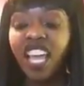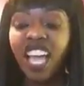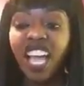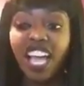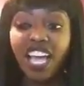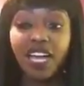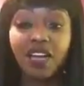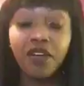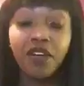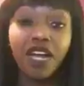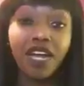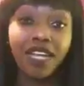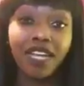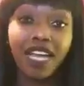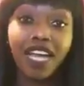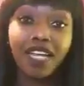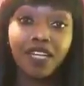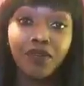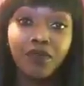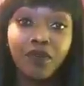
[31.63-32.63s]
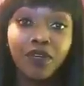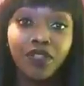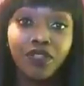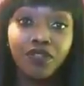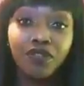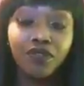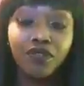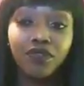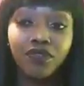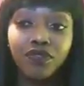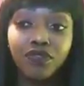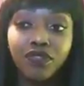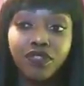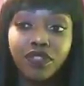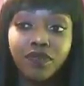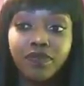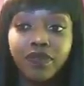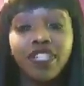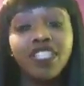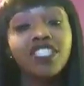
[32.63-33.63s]
how I kind of went through
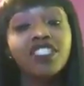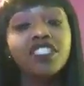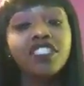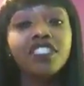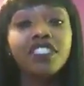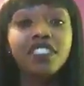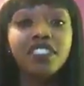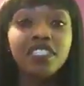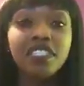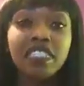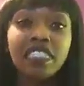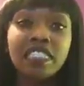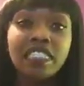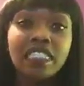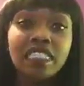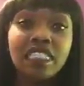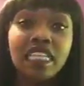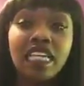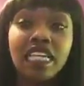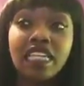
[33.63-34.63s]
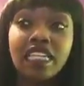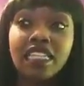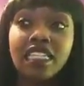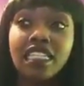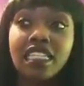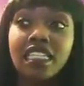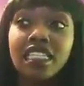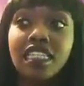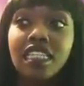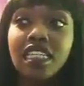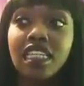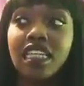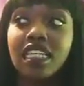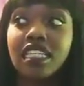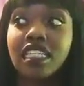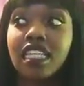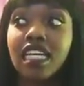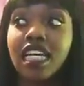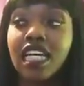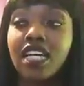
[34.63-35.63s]
depression and anxiety
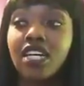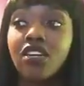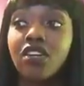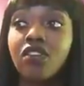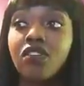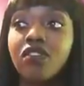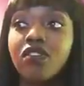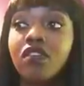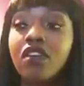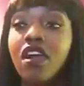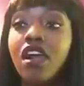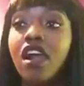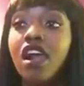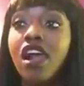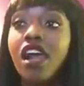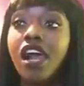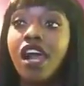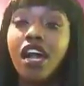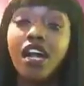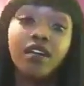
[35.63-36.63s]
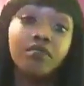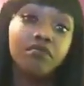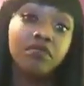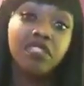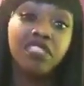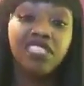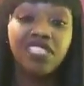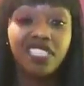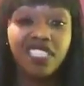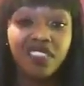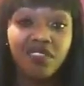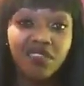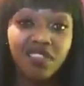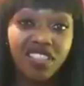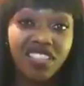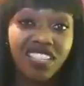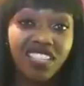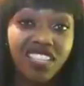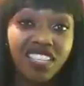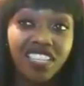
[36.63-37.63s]
and how I'm dealing
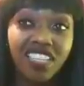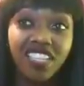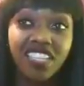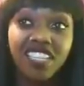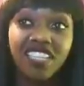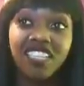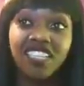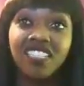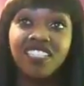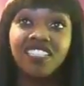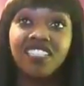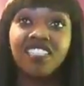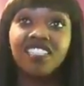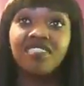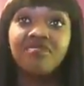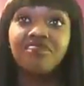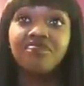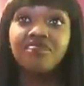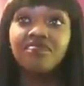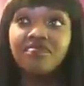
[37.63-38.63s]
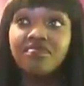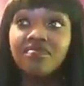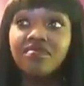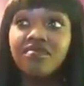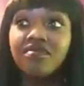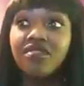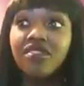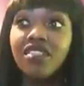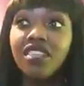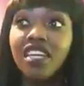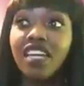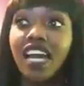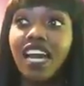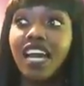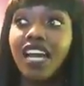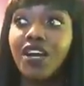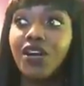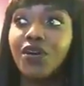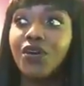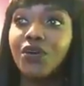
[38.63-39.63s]
with it and
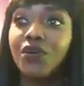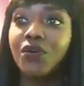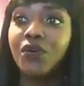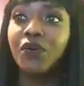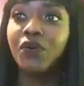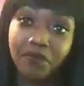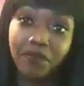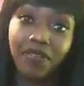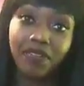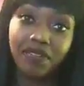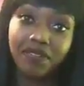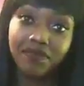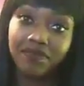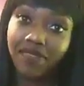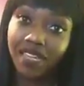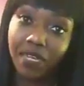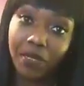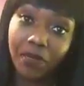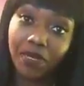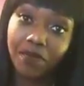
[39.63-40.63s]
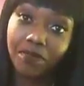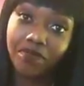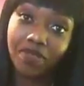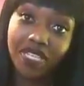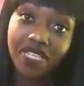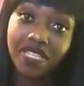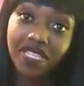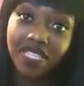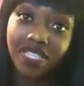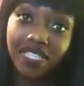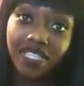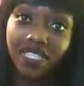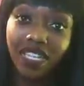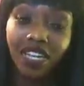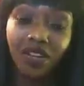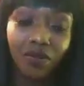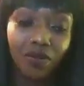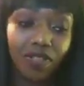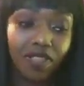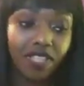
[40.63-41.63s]
how I basically
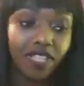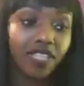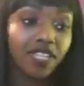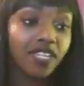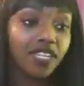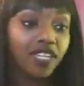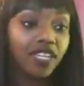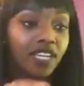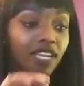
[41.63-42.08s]
dealt with it.